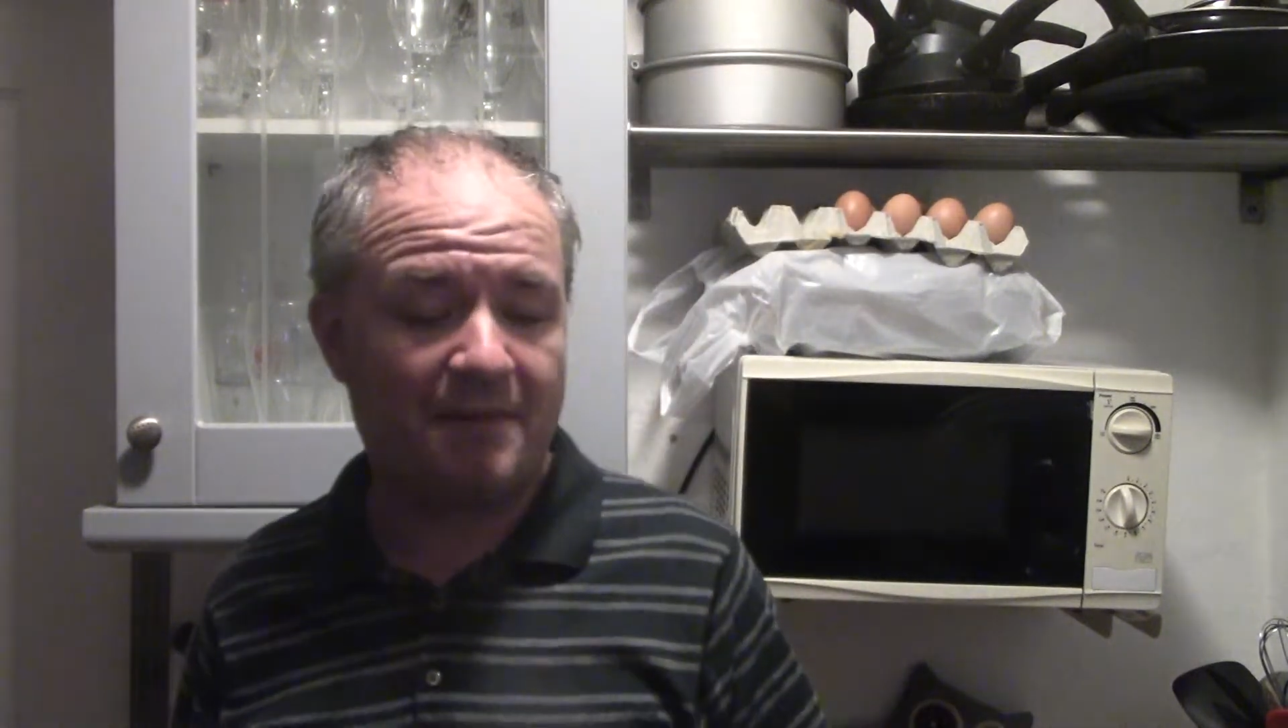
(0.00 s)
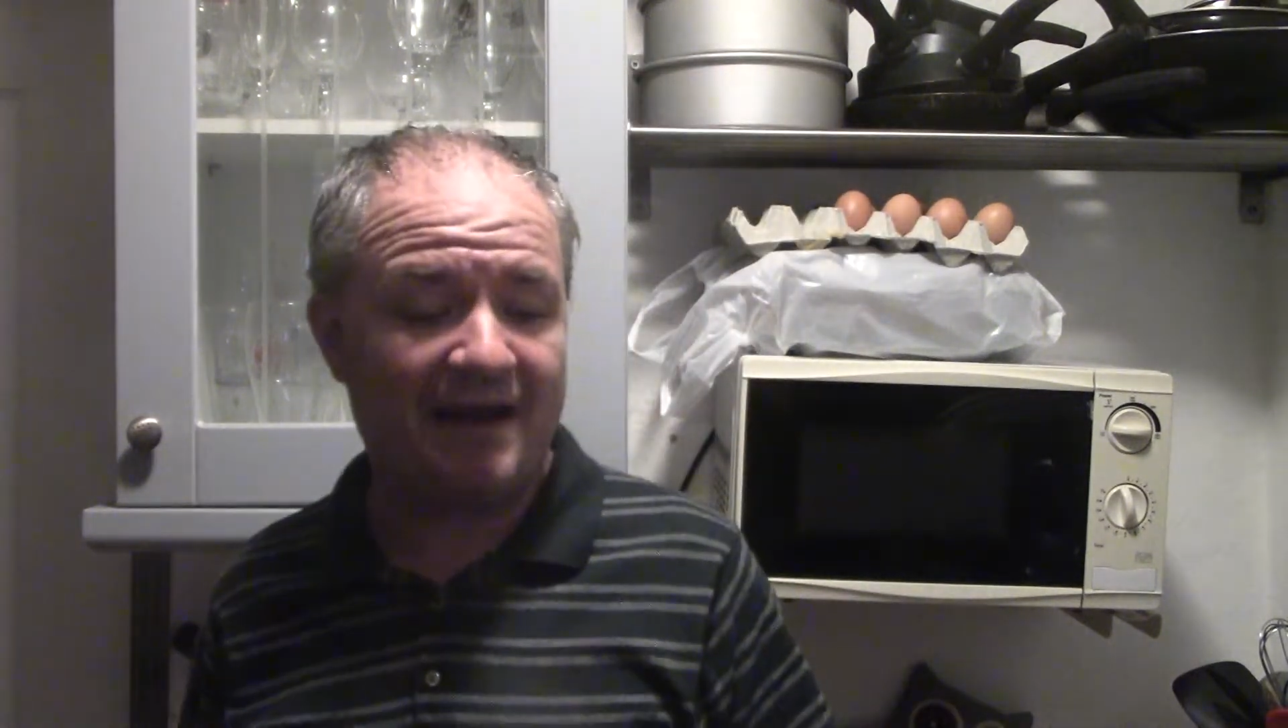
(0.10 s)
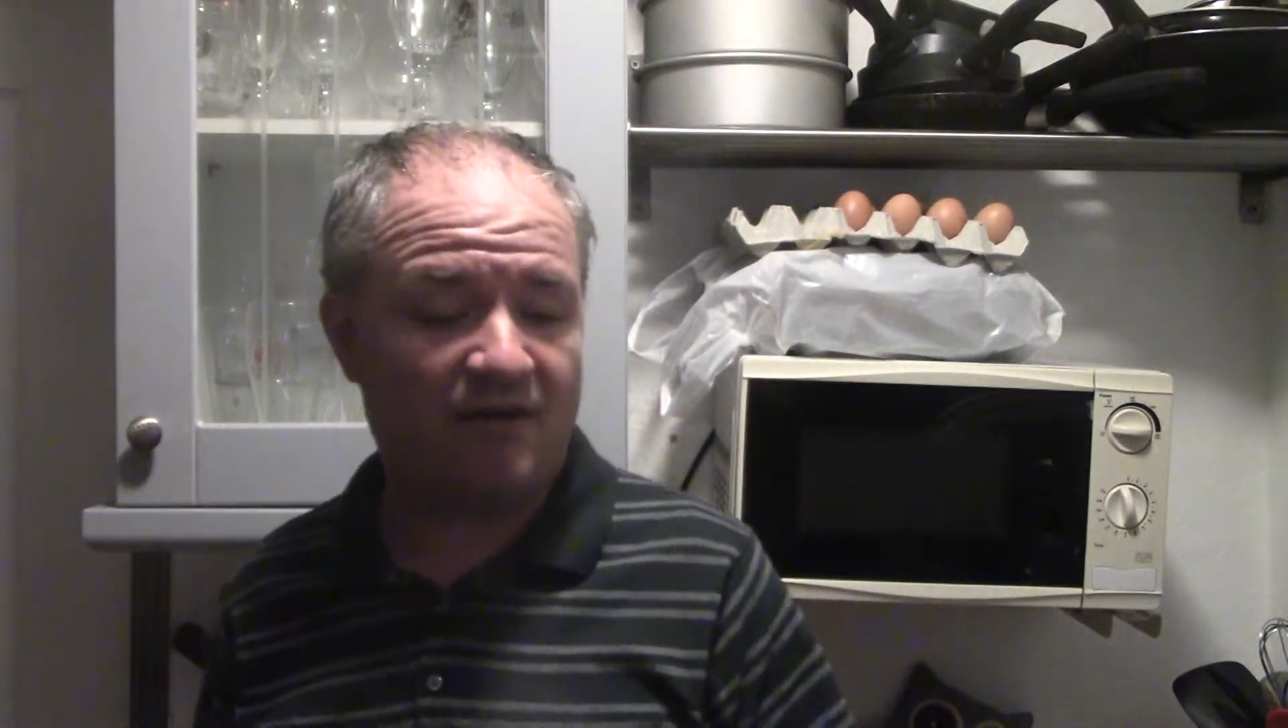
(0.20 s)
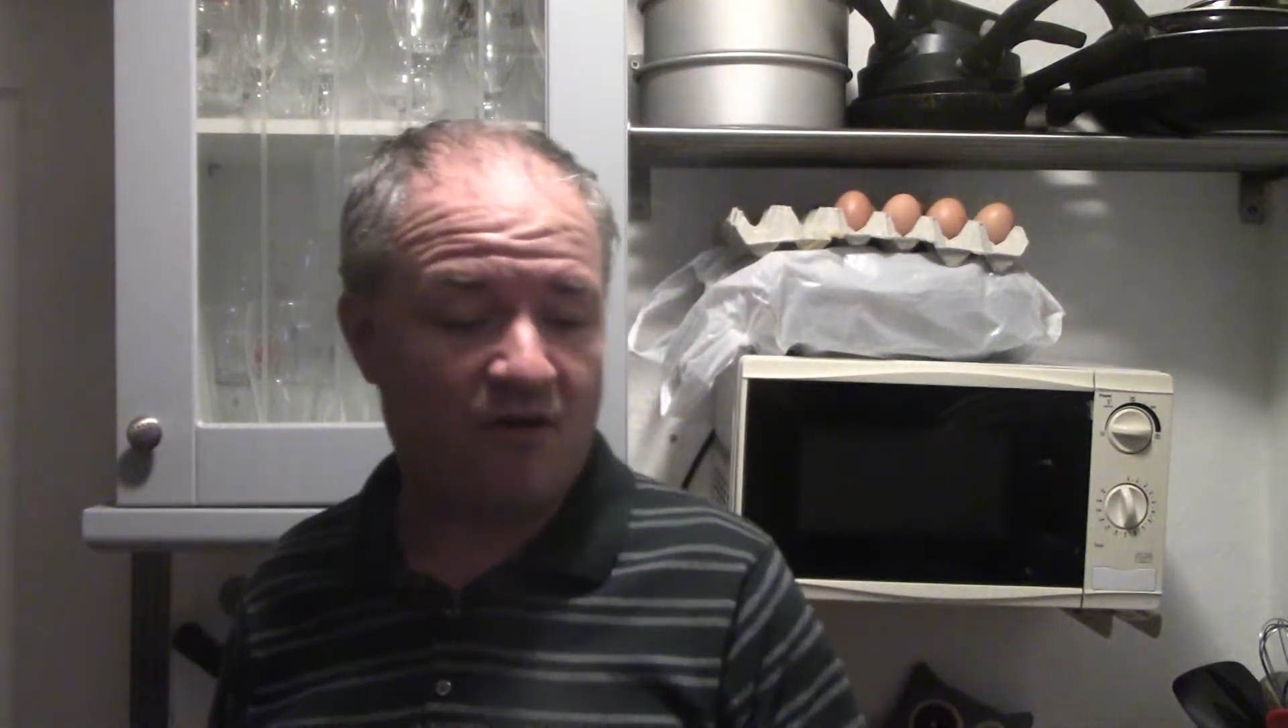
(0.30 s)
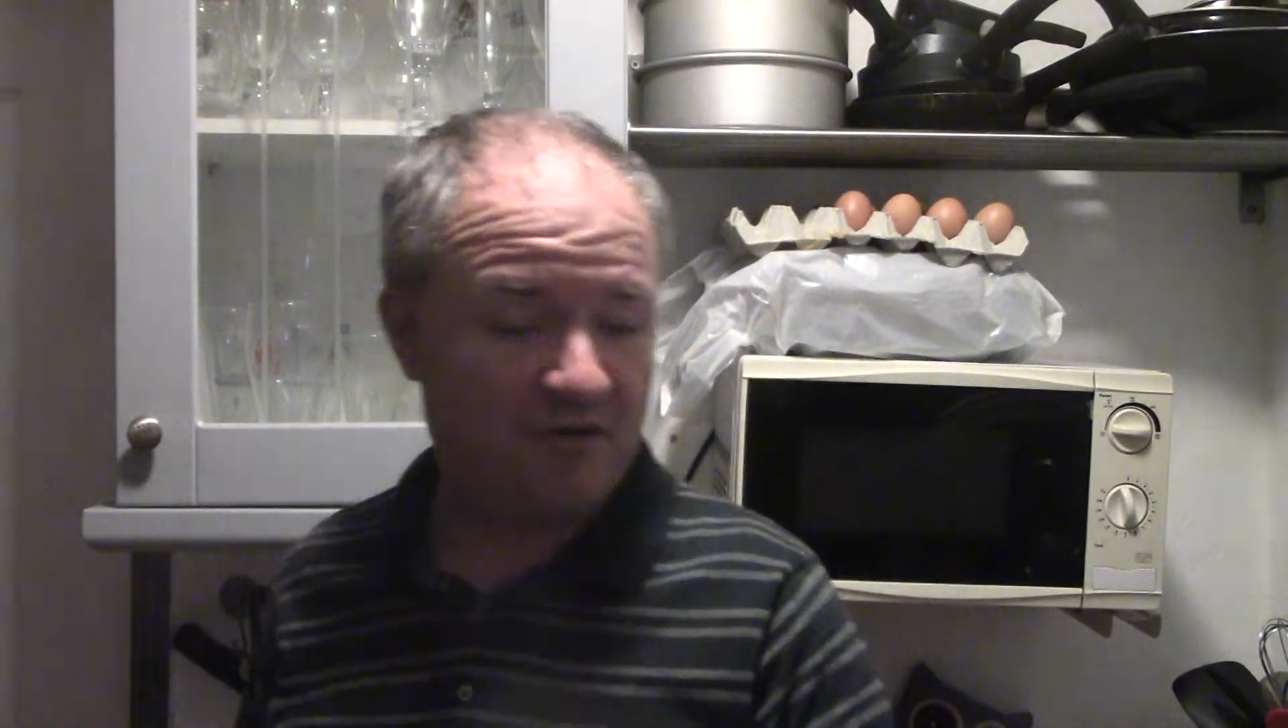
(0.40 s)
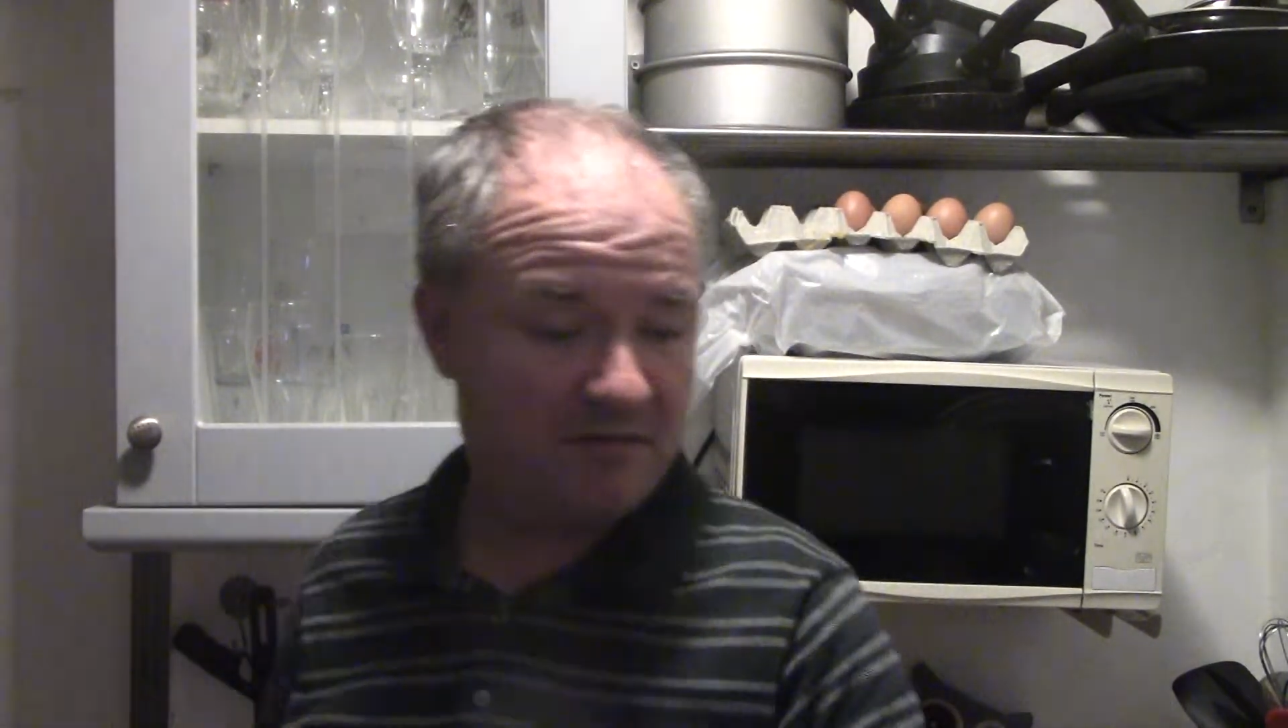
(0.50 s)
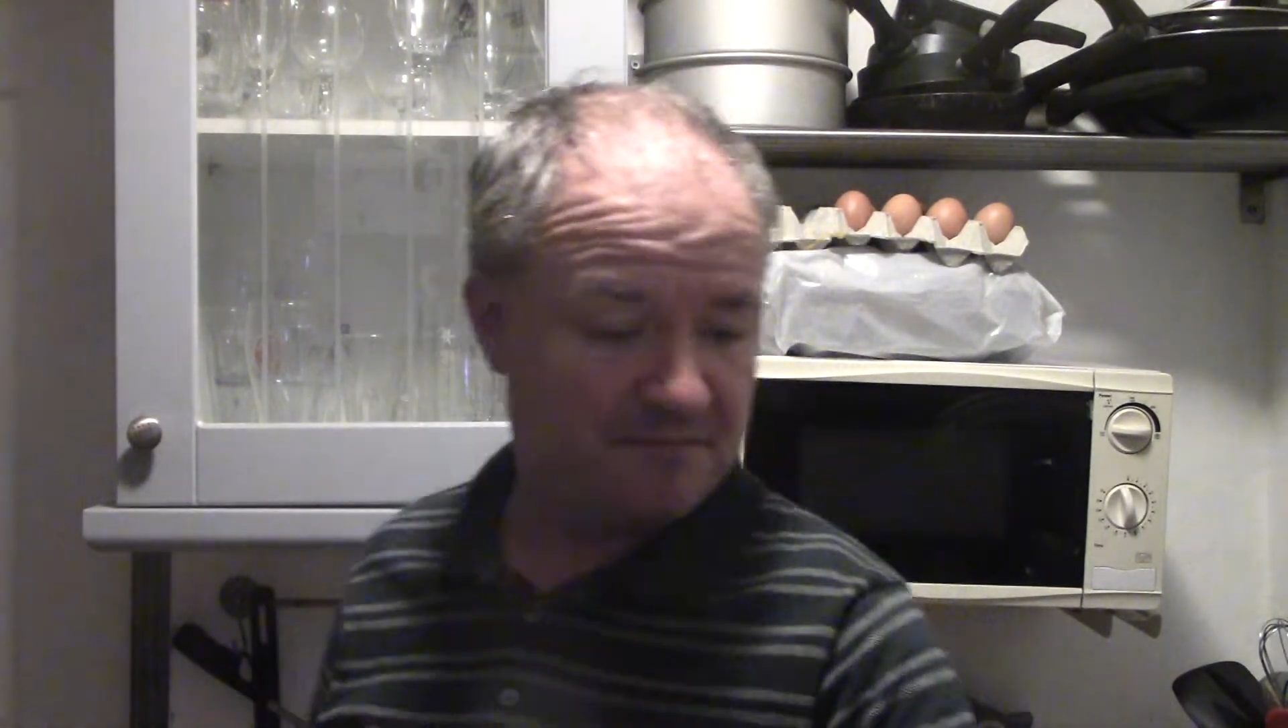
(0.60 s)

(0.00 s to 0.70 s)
bang on.